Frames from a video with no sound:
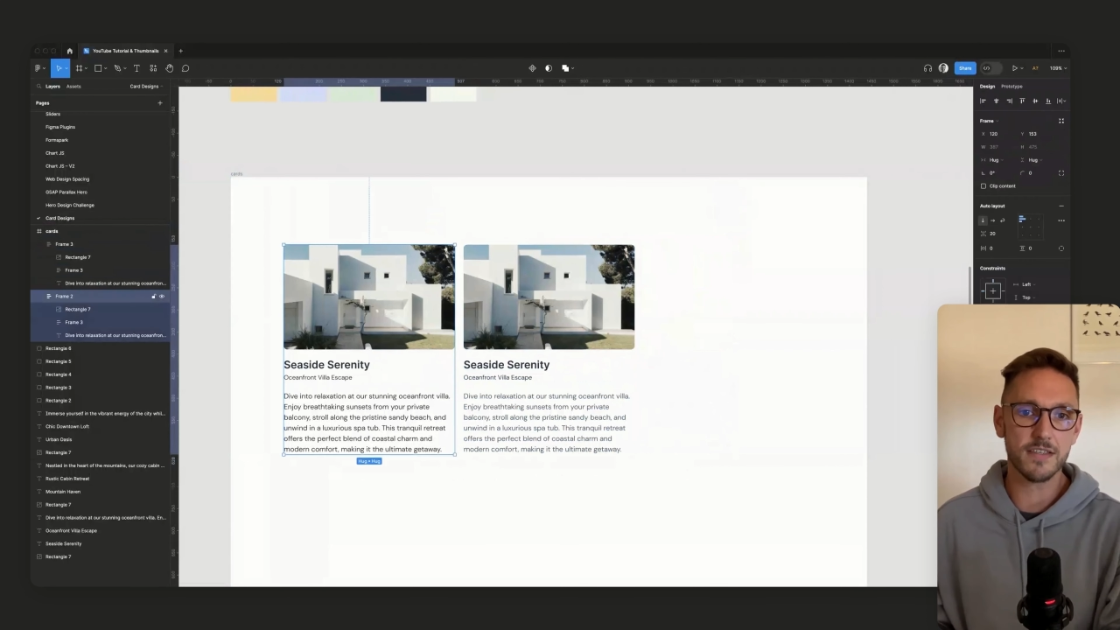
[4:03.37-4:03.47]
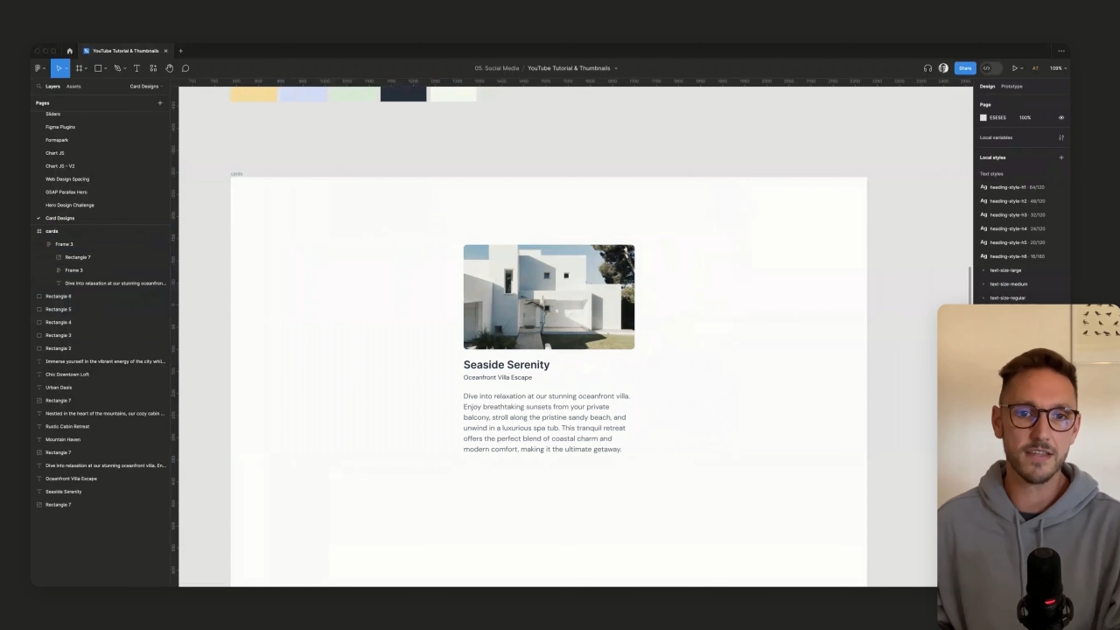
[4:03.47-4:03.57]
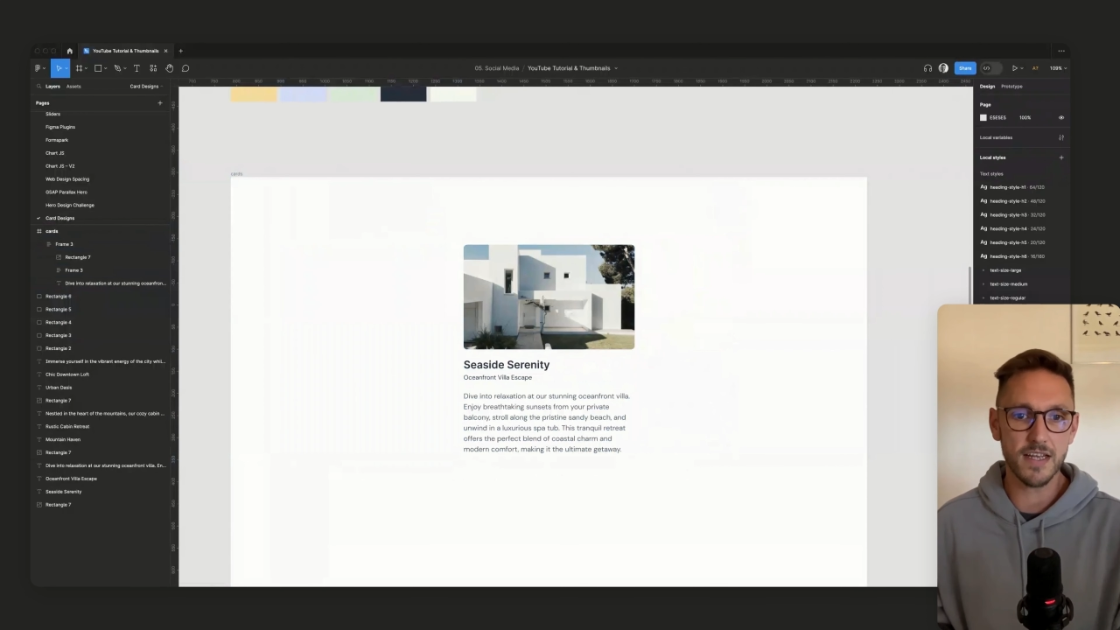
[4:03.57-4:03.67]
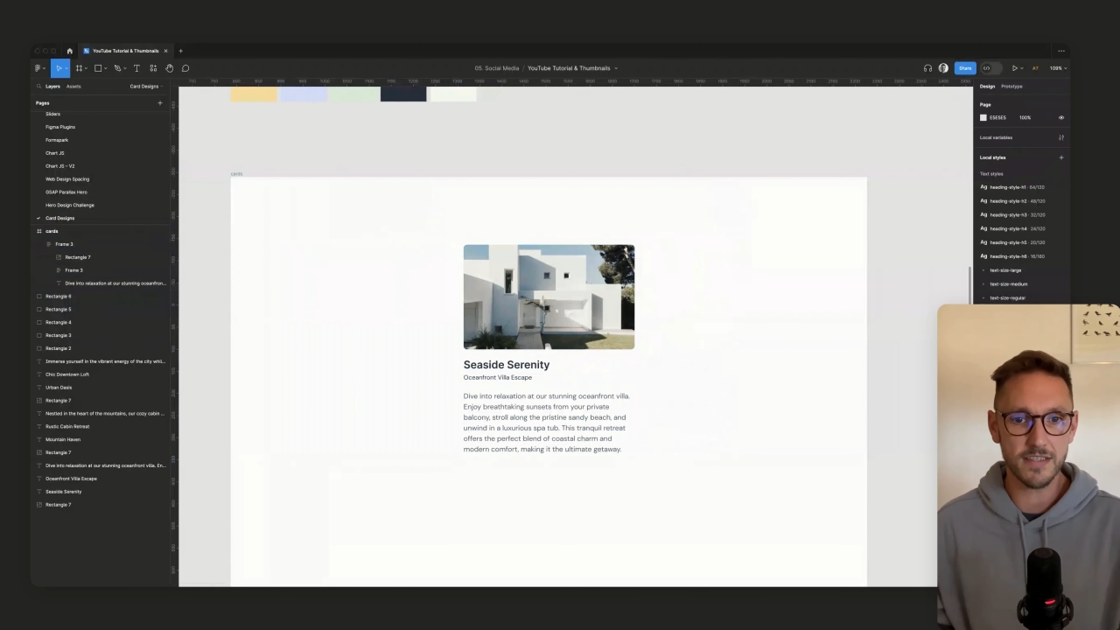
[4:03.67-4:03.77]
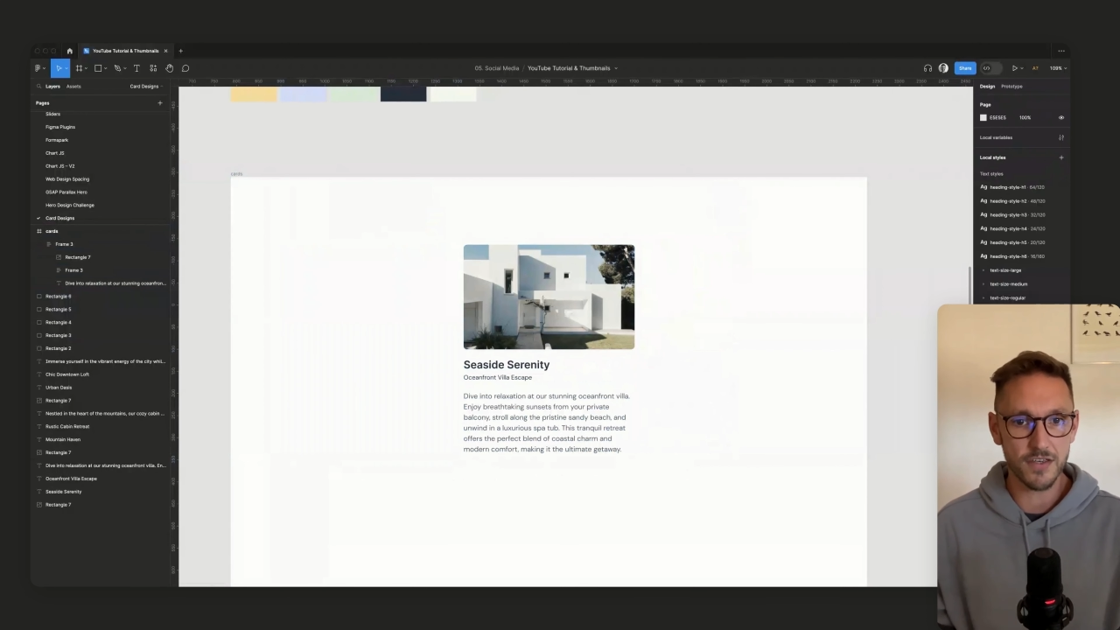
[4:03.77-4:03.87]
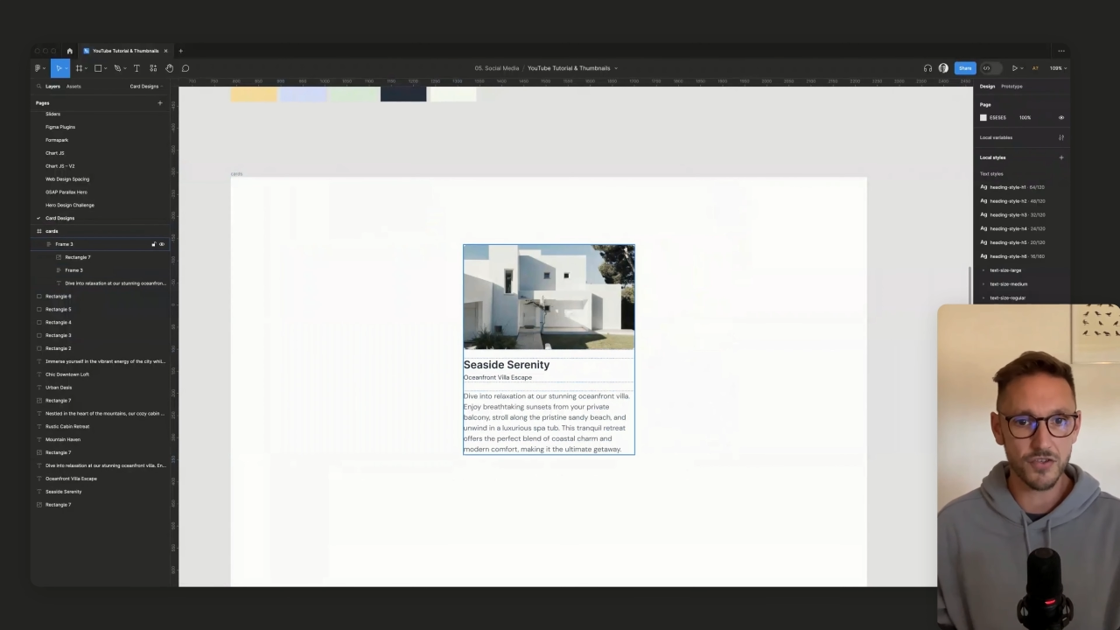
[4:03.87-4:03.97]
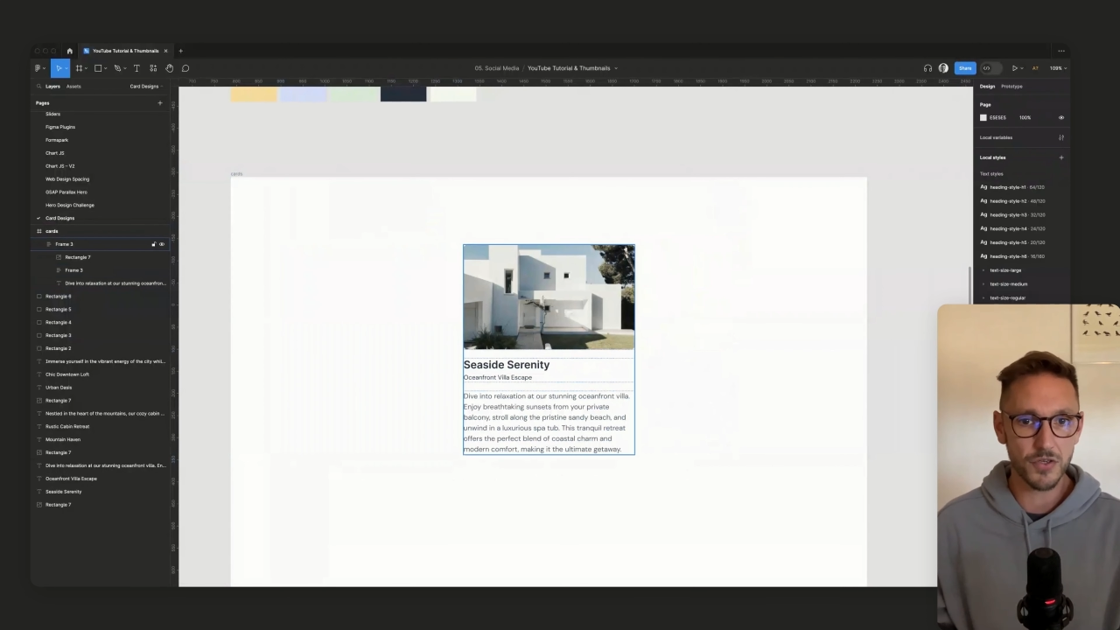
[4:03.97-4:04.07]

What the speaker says: so that's actually